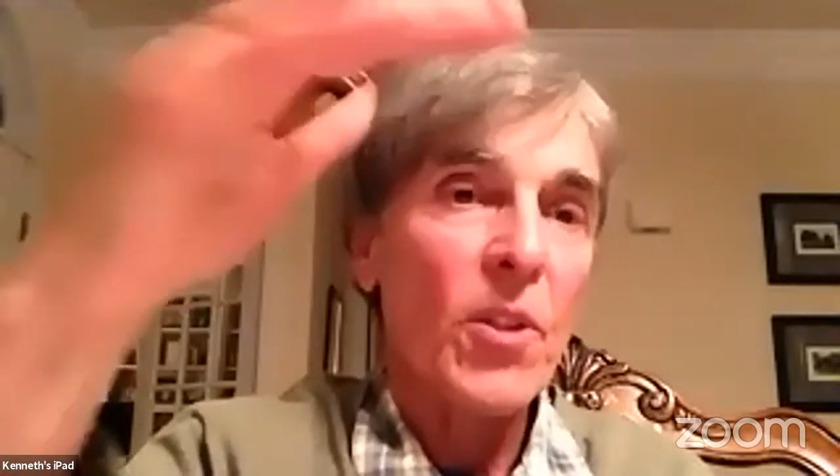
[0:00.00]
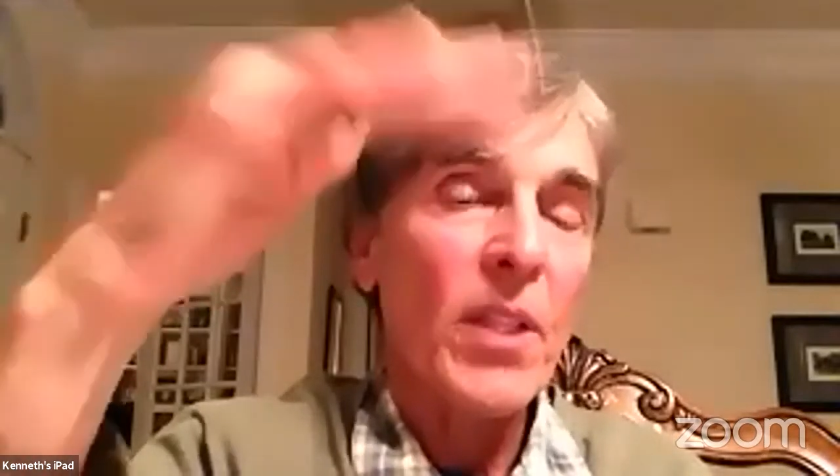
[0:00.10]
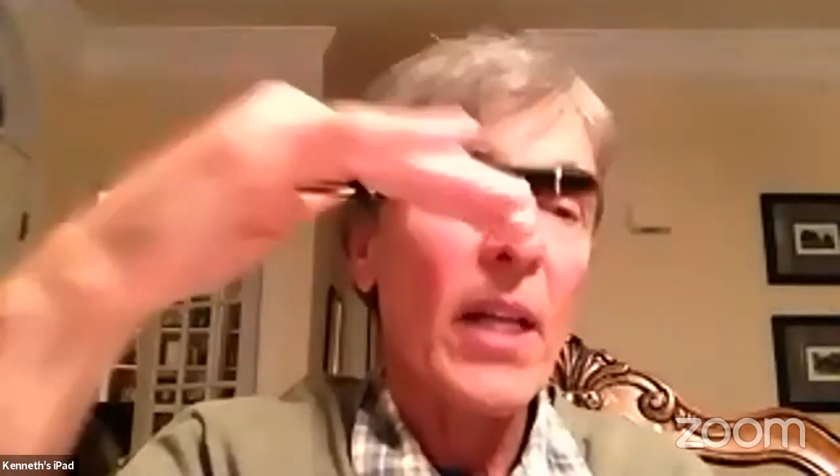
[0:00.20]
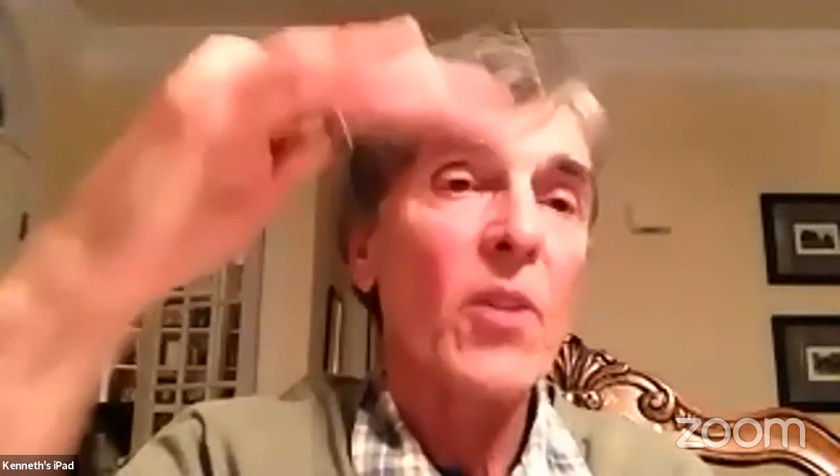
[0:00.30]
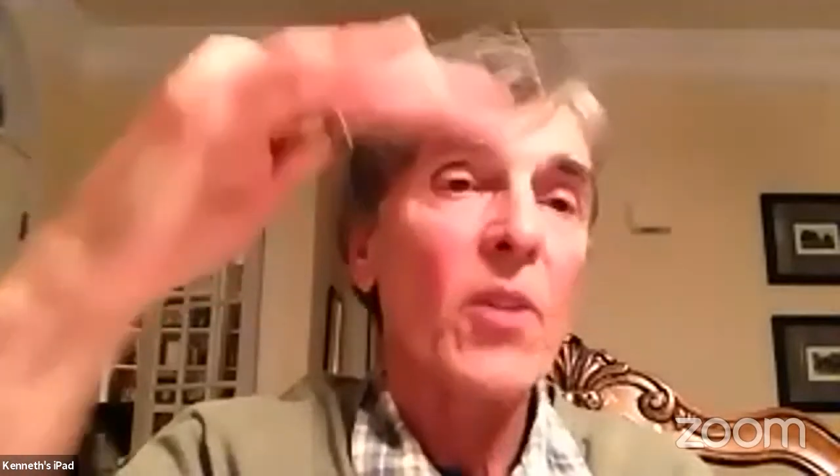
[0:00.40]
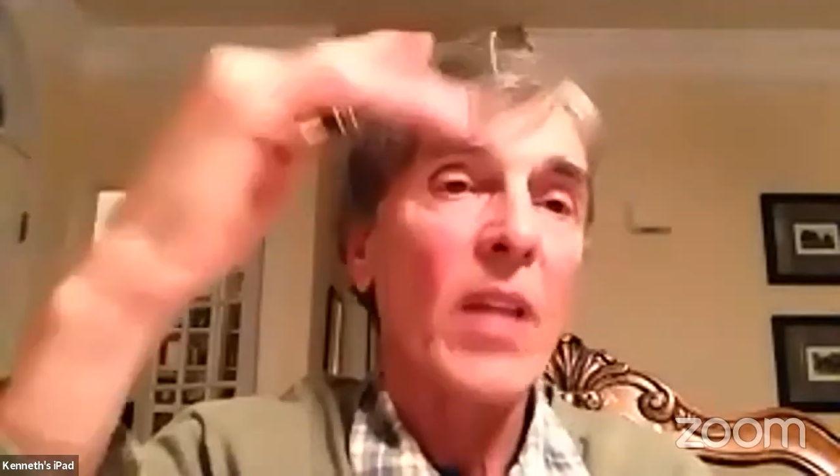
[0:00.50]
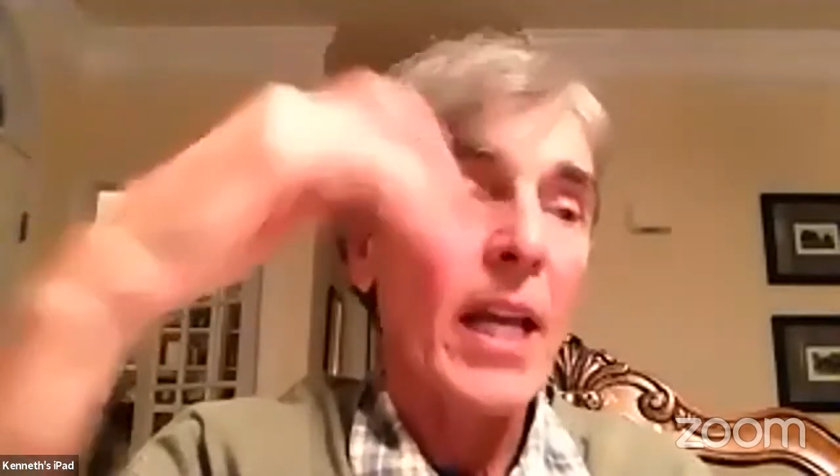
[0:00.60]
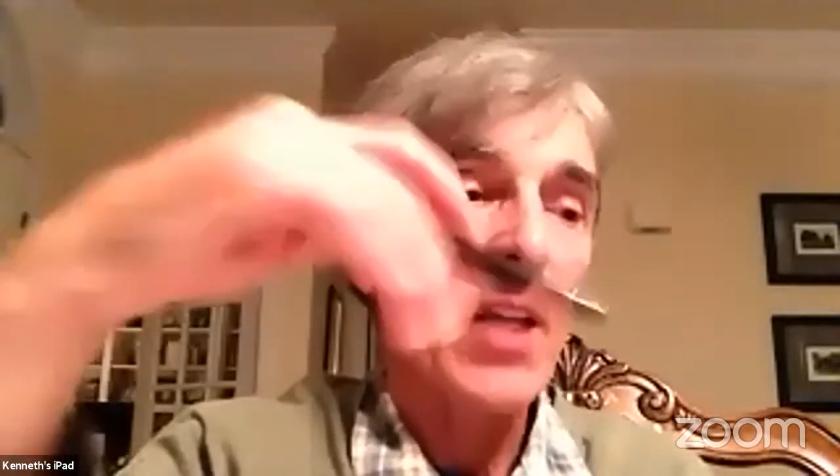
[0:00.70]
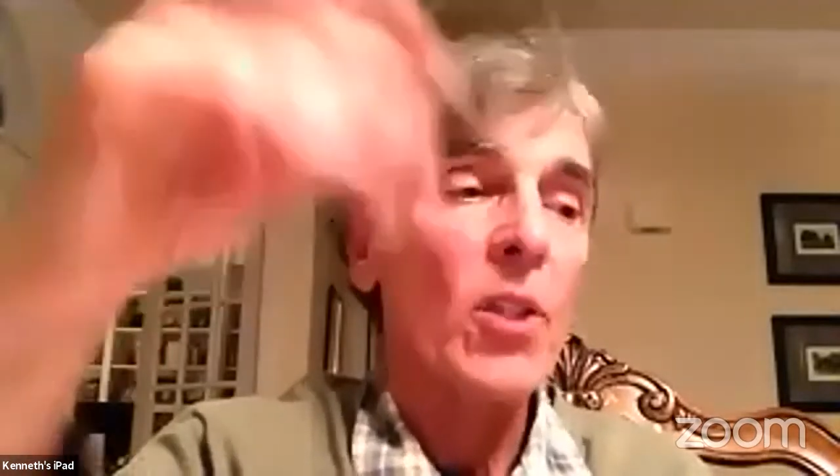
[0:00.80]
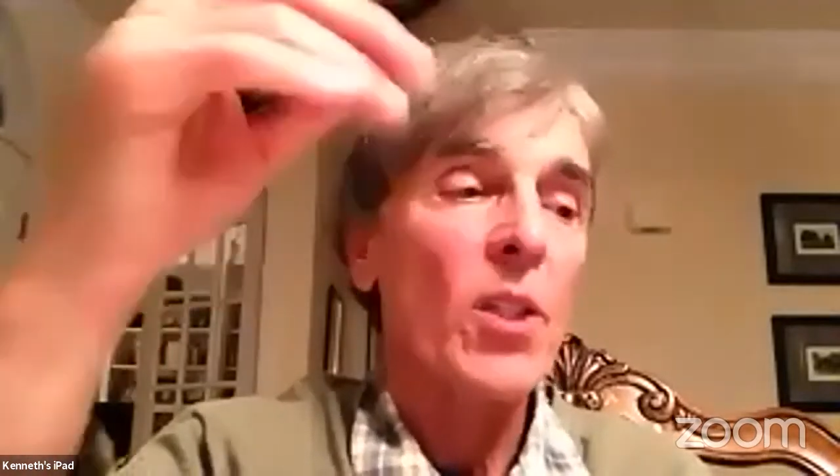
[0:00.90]
cells
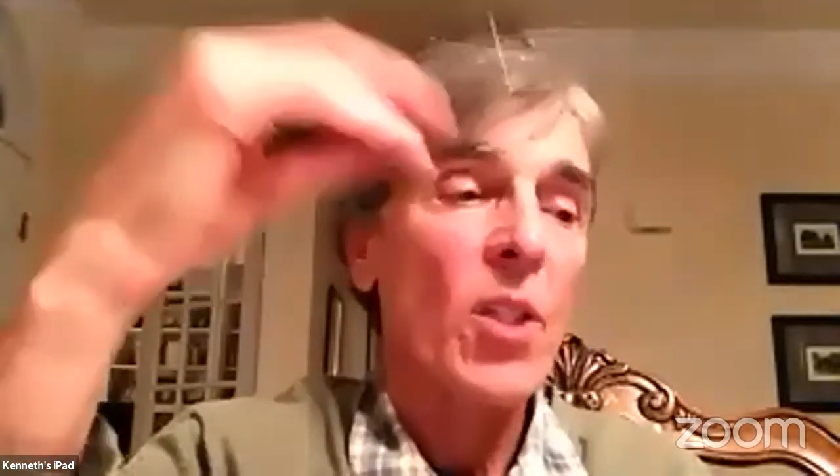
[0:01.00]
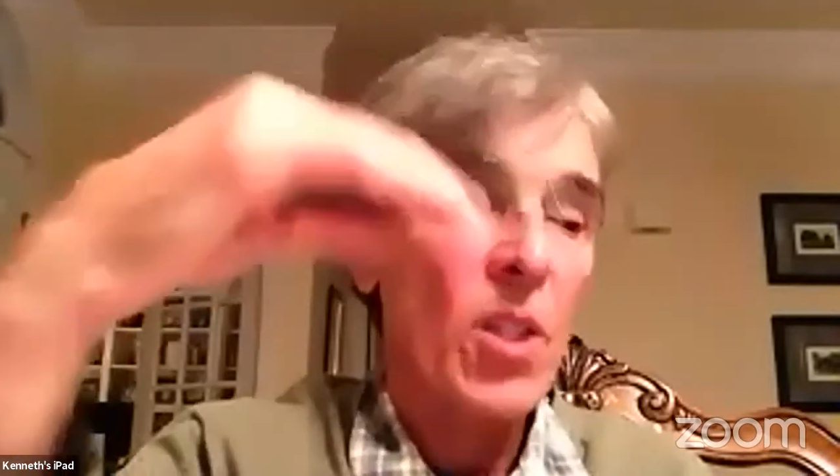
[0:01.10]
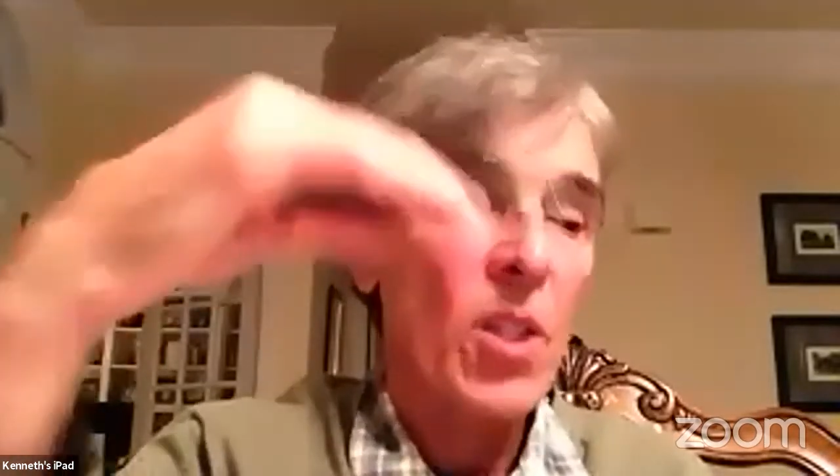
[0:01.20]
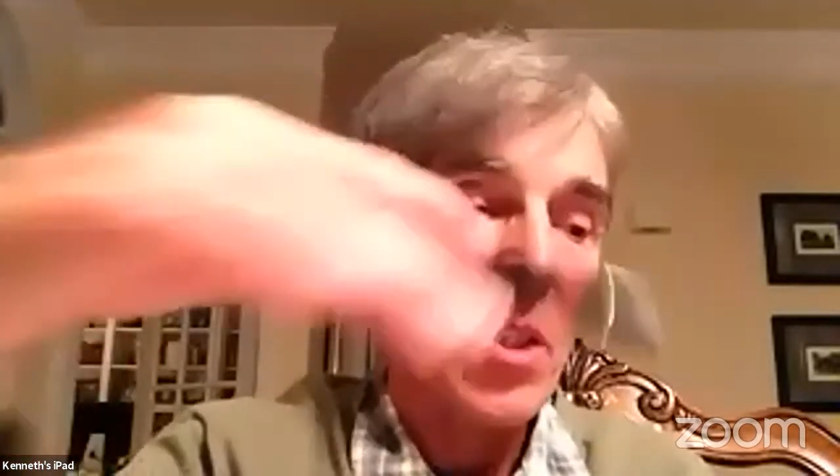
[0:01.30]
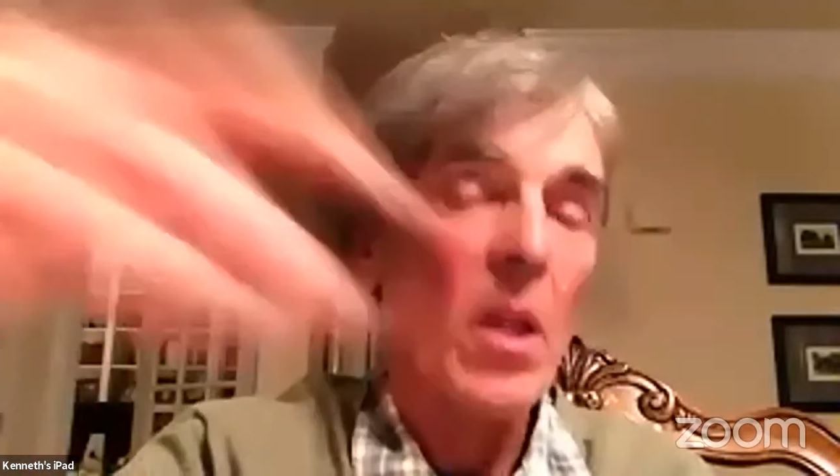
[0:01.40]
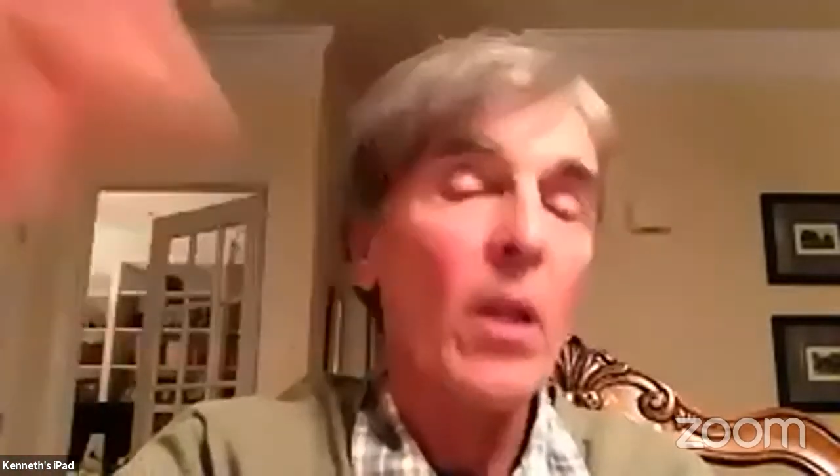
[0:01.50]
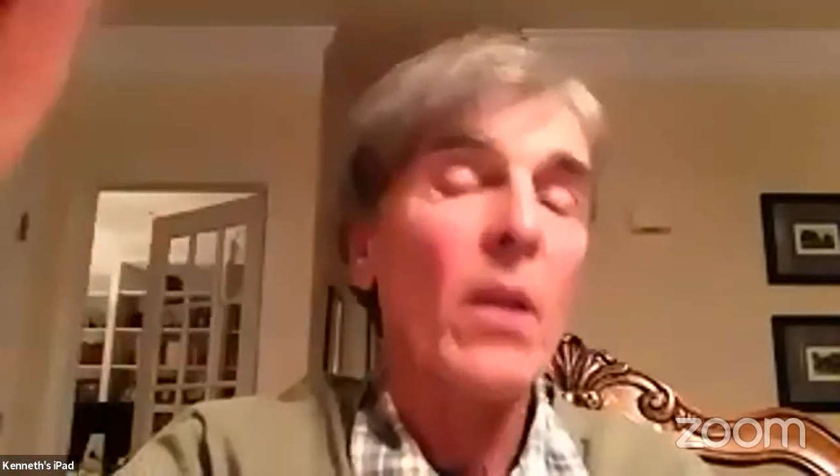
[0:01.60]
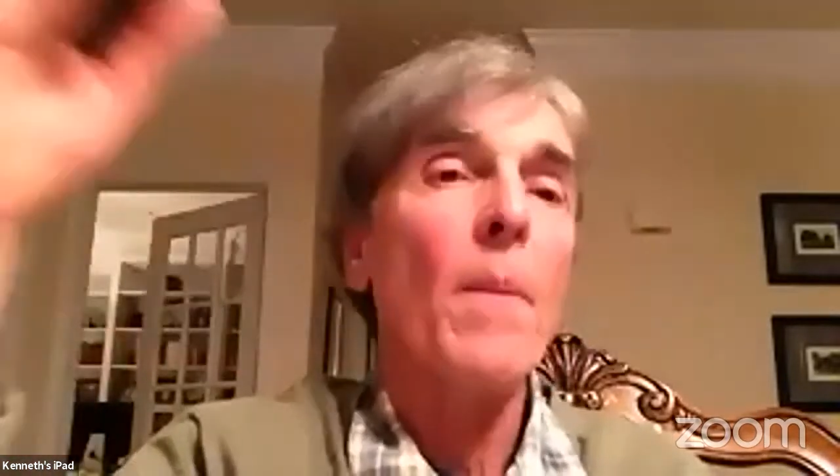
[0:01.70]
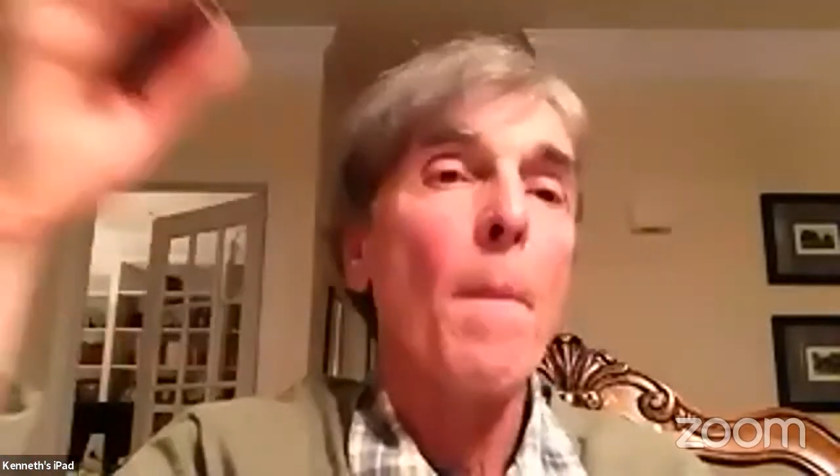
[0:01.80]
actually start